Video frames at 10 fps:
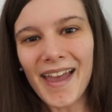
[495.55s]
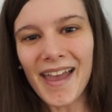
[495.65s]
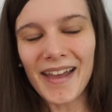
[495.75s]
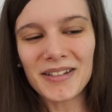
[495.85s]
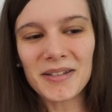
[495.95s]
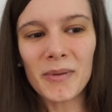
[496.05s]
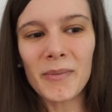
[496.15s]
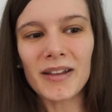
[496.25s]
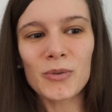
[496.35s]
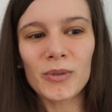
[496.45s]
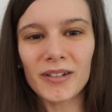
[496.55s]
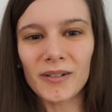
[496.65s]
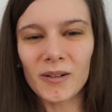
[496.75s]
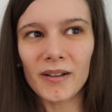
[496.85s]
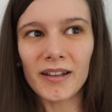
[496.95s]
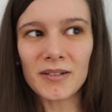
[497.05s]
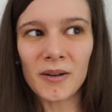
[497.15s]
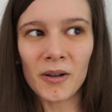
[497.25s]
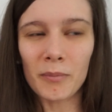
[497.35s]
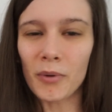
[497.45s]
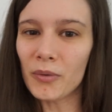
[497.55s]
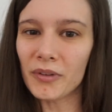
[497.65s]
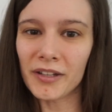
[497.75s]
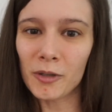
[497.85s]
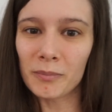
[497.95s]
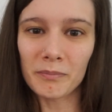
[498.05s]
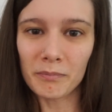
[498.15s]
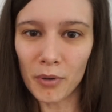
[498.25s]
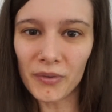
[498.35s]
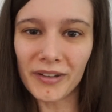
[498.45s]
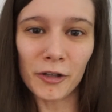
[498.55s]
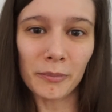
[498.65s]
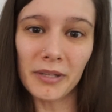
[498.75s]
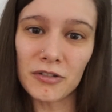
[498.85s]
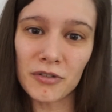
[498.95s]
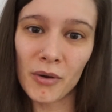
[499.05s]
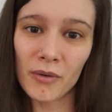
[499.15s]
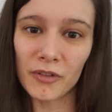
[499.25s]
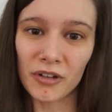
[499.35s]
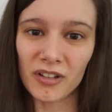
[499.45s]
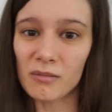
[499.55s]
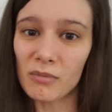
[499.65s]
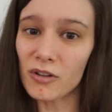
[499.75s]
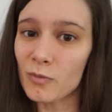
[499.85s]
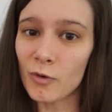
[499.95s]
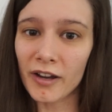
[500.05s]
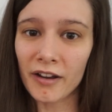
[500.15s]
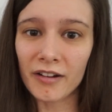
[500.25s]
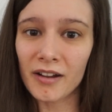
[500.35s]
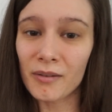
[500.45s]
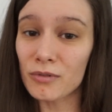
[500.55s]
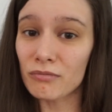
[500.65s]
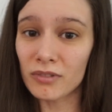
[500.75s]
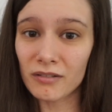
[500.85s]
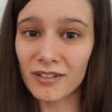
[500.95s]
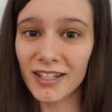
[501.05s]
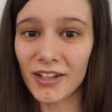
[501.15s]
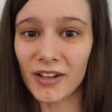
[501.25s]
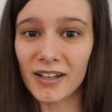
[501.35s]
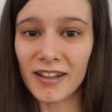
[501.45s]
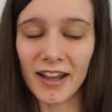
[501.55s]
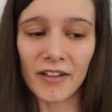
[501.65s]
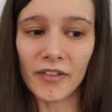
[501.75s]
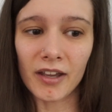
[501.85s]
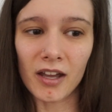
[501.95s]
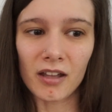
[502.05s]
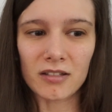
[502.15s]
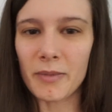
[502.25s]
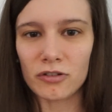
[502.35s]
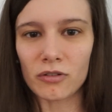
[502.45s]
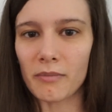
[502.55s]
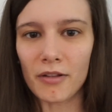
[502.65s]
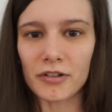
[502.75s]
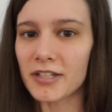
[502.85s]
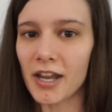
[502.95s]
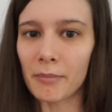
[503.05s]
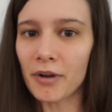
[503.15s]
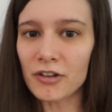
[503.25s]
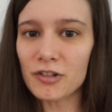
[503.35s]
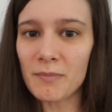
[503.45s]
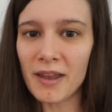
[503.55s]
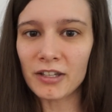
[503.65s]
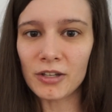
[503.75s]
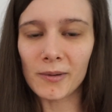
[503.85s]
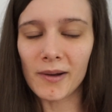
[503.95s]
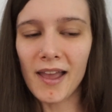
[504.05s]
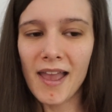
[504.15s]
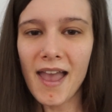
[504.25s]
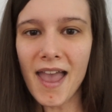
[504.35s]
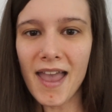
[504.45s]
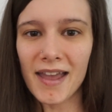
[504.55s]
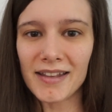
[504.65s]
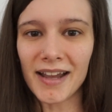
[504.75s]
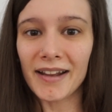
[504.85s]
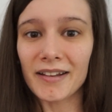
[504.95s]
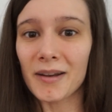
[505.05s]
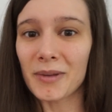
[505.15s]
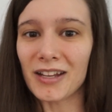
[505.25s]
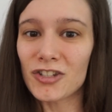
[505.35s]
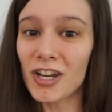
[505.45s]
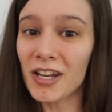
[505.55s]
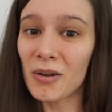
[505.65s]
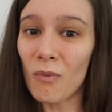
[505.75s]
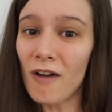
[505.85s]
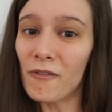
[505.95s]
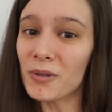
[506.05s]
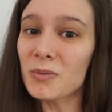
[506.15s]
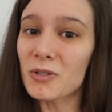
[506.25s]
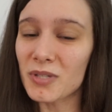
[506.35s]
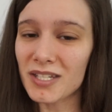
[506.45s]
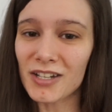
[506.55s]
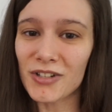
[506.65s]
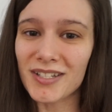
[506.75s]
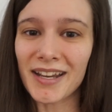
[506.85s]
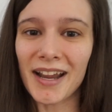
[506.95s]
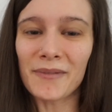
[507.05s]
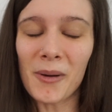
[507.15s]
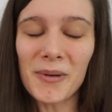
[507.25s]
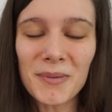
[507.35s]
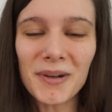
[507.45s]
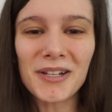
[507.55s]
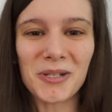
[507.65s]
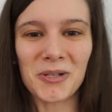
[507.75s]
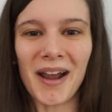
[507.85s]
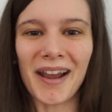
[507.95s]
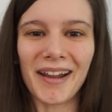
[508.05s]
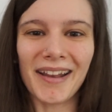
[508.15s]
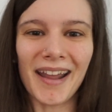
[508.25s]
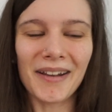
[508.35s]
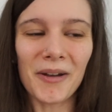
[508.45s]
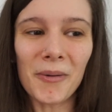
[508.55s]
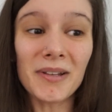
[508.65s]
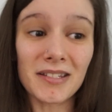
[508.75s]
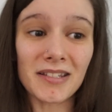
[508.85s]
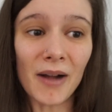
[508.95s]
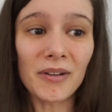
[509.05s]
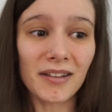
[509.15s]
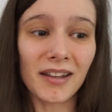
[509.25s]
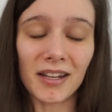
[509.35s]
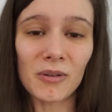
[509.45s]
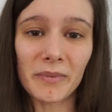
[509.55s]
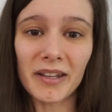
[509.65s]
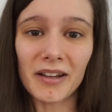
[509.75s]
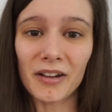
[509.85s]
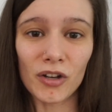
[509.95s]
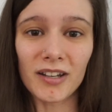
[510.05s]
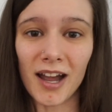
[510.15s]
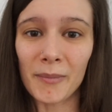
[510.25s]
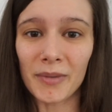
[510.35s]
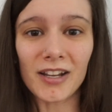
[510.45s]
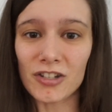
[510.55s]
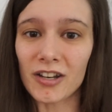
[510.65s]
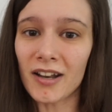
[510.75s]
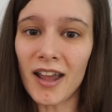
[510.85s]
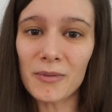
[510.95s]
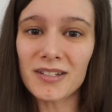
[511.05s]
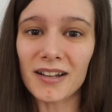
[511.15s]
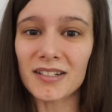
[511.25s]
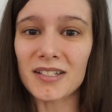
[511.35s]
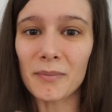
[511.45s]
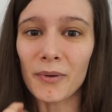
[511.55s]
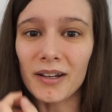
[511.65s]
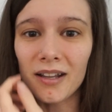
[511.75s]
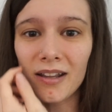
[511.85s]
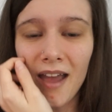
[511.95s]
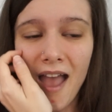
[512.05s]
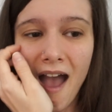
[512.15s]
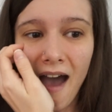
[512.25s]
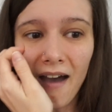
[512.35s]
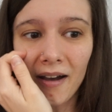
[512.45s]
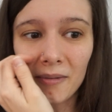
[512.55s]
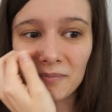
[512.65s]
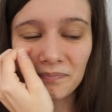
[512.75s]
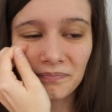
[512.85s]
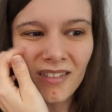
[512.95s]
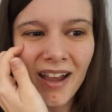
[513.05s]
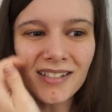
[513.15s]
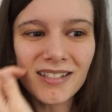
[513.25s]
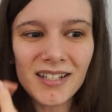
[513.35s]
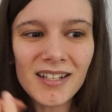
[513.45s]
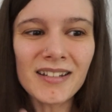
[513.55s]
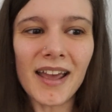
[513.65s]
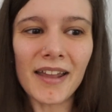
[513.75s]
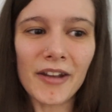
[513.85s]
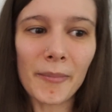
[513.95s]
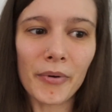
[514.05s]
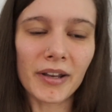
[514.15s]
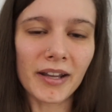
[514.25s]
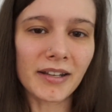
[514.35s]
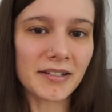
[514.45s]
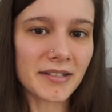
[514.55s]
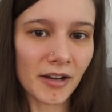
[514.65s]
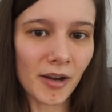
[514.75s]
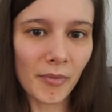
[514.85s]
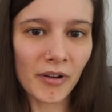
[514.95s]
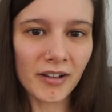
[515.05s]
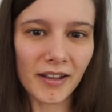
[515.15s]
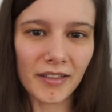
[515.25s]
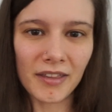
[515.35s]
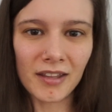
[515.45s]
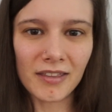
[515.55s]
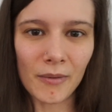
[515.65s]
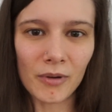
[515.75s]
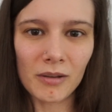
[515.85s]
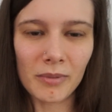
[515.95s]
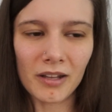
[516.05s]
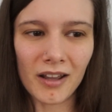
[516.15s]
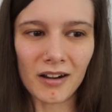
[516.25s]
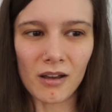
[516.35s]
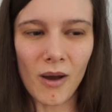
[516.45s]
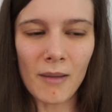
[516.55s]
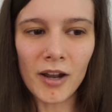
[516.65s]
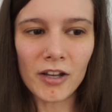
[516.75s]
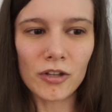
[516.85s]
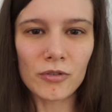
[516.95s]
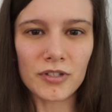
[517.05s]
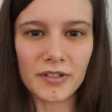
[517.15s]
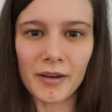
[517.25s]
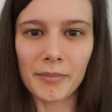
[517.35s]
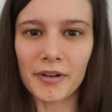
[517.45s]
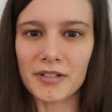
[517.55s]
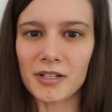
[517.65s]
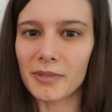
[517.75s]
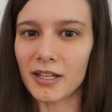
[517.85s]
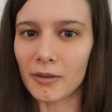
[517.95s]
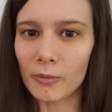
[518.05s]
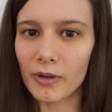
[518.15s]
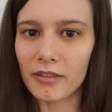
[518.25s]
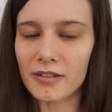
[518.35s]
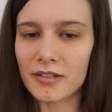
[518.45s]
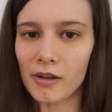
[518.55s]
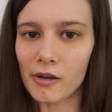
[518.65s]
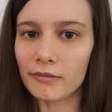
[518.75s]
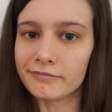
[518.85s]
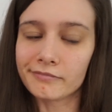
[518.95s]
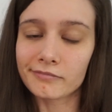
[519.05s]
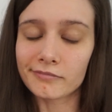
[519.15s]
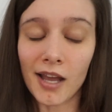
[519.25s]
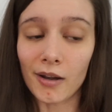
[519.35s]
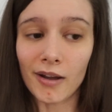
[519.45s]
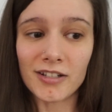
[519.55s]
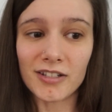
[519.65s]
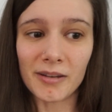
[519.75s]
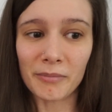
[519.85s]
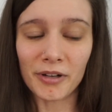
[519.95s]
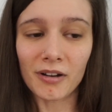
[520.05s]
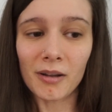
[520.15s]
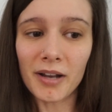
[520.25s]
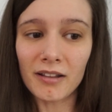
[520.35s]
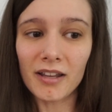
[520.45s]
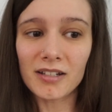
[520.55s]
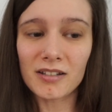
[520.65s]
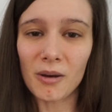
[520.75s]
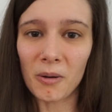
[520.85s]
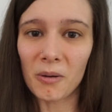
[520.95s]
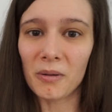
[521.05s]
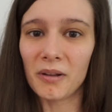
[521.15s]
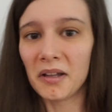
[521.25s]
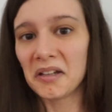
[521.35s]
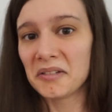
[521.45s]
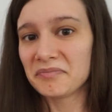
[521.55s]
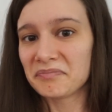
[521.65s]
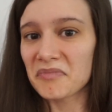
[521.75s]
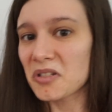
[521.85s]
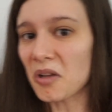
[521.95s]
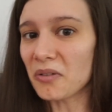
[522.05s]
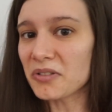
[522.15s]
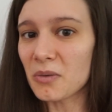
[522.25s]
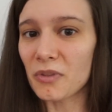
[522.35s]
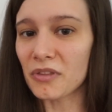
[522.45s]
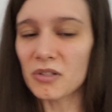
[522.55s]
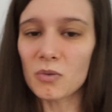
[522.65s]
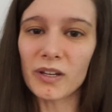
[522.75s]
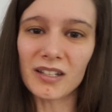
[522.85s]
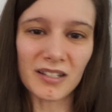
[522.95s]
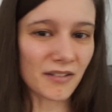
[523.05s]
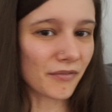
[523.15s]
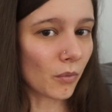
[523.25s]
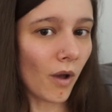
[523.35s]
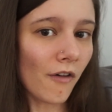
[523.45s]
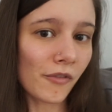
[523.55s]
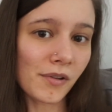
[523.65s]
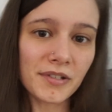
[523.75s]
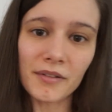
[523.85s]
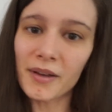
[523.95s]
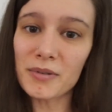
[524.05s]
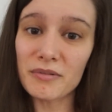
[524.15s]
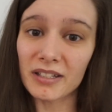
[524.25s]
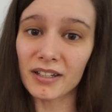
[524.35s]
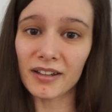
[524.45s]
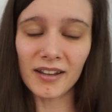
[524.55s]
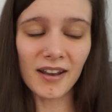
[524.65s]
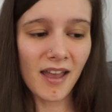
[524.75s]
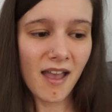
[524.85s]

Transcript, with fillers: And so we went to a little, it's called Bolton Hill, Bolton Hill Bistro, if you're in the Baltimore area. It was really, really good. They had like a special Mother's Day brunch menu, and I ended up getting chicken and waffles, which was interesting. I've always wanted to try it, and it always sounded like it would be a good combination, and I was not disappointed. Um, I did didn't end up putting any syrup on it. I think that would have been, I don't know, I'm not a huge syrup person to begin with, so I don't know, I just didn't put it on, but I liked the whole salty with the sweetness of the waffle, so that was really good.